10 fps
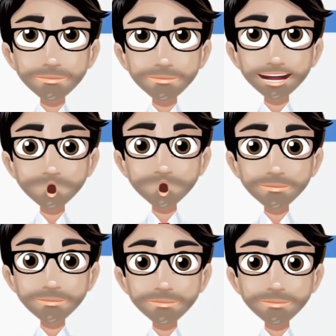
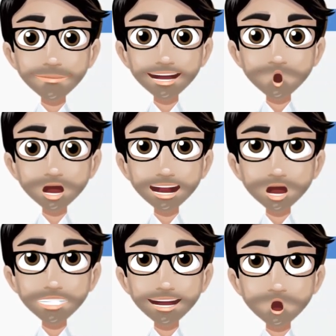You you will
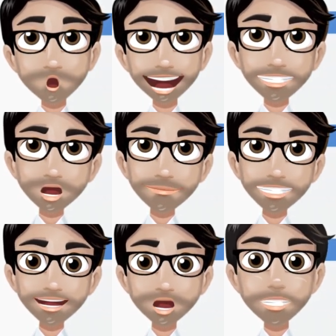not say, oh, okay, good.
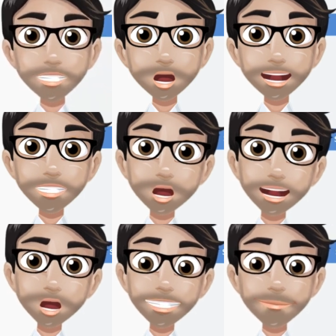Because this is a
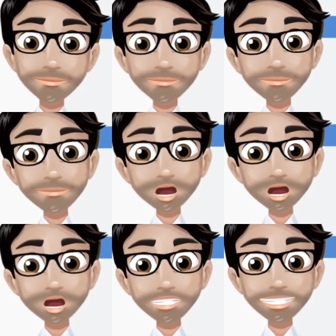small object, it
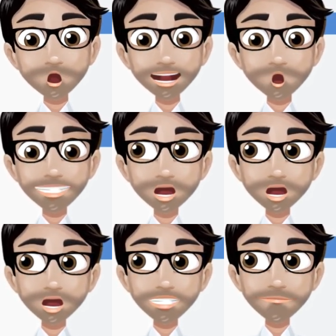didn't take very long to
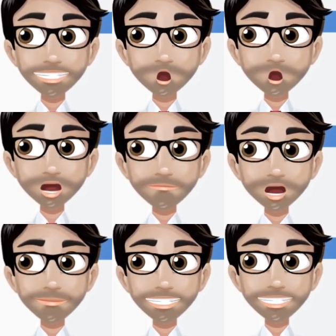have this picture show up like
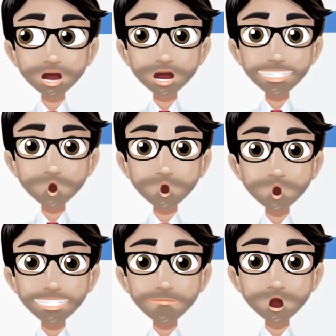it didn't do
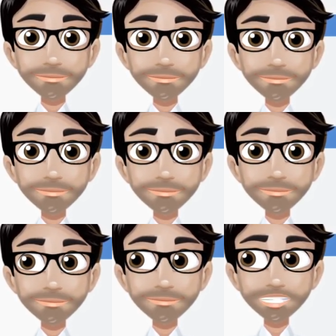in part
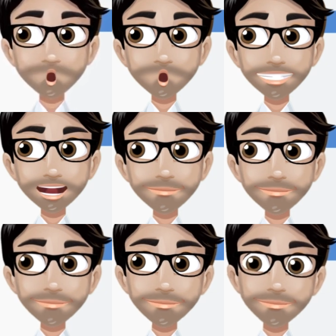two, I believe.
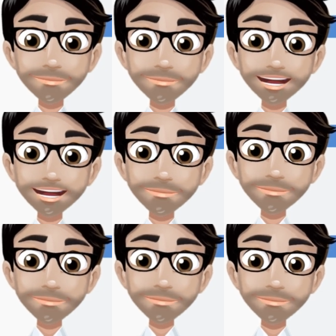Name
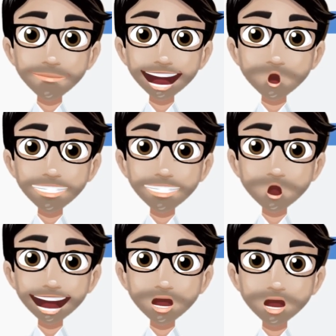it uh,
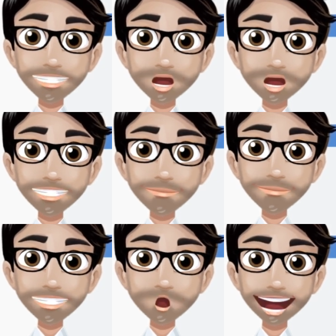Dragon Leg,
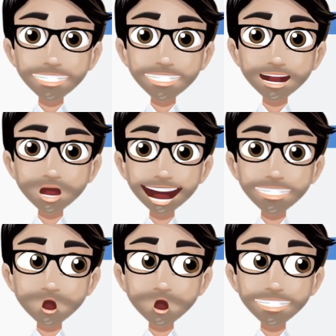Dragon Leg,
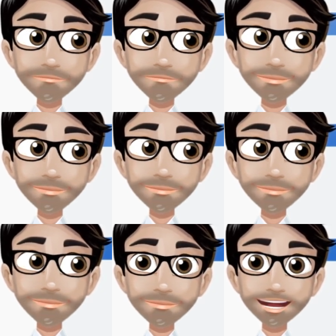Dragon Leg,
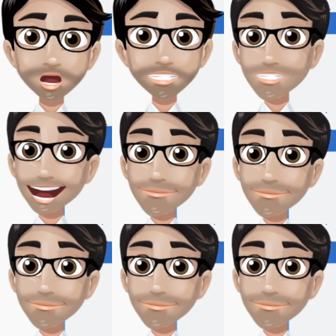and then you save it.